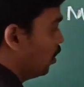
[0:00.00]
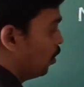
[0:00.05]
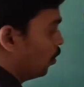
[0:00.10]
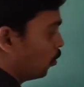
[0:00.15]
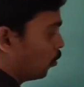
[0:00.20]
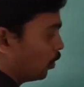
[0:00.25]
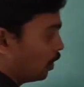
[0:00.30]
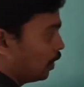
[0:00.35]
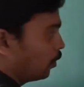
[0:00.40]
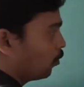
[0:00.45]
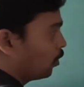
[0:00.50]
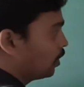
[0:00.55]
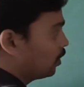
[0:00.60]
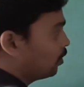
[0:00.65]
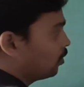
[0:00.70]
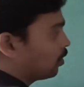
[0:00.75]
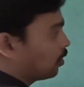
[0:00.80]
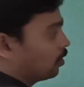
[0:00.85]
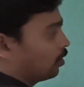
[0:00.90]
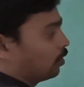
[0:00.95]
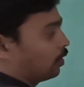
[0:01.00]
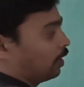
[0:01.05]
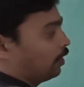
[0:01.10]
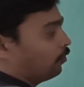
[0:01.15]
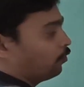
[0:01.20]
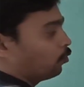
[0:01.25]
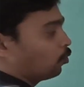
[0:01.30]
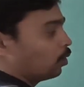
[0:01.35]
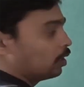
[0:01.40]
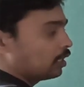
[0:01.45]
only
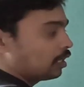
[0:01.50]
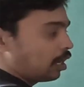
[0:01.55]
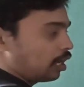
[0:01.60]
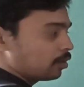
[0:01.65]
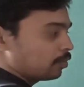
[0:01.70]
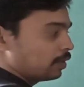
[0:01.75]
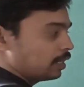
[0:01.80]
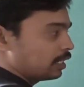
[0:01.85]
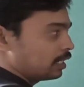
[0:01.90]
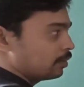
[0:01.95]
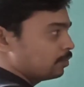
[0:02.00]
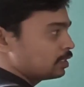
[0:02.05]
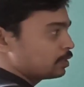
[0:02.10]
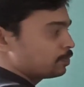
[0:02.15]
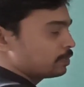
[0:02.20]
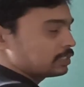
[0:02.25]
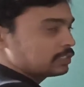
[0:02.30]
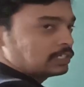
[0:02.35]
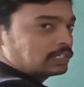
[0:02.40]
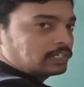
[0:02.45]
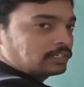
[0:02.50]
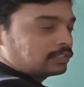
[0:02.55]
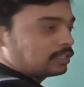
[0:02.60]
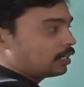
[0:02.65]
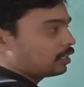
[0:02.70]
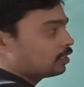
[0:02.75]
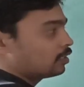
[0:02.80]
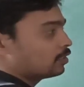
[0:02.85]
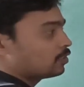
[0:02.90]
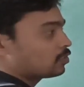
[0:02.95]
if one carbon atom is present,
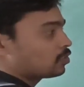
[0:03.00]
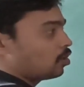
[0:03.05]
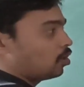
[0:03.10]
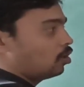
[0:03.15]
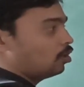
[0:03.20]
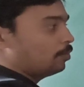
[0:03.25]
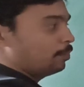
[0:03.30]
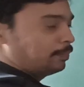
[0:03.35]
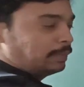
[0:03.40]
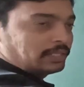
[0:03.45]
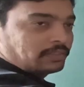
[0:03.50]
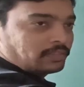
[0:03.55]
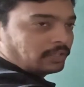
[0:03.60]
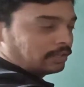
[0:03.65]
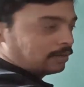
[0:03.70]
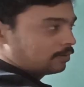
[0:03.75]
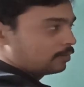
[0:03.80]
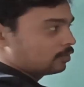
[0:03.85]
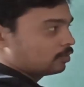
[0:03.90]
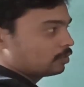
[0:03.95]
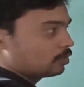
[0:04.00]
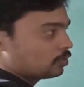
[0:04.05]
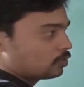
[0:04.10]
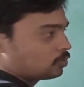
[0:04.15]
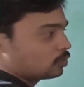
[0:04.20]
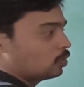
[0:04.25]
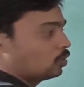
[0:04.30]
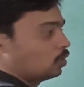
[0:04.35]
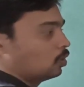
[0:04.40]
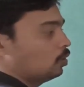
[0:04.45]
that is called methane.
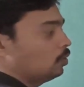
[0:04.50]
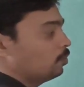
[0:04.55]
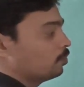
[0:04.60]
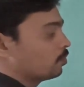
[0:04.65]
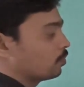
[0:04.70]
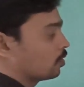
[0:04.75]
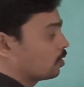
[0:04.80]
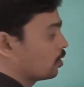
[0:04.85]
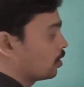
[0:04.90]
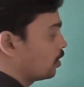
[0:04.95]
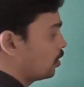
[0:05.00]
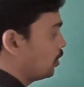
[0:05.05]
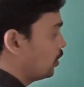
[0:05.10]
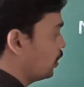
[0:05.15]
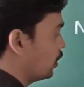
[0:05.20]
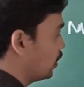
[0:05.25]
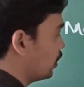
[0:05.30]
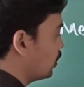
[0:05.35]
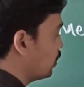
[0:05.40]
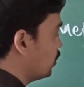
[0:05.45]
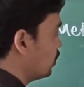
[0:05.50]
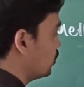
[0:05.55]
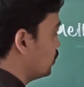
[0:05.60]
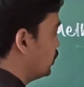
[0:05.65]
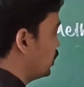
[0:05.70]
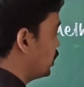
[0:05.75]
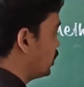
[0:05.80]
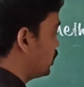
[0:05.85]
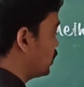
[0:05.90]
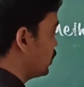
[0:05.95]
So here
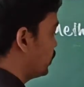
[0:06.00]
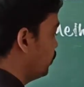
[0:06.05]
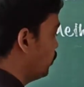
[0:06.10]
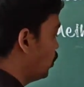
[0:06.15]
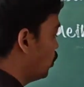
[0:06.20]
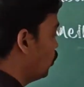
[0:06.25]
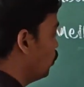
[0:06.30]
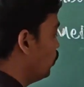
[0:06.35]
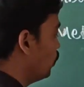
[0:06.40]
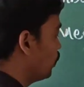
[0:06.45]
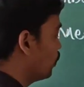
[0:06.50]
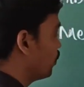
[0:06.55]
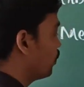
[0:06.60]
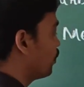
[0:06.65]
just remove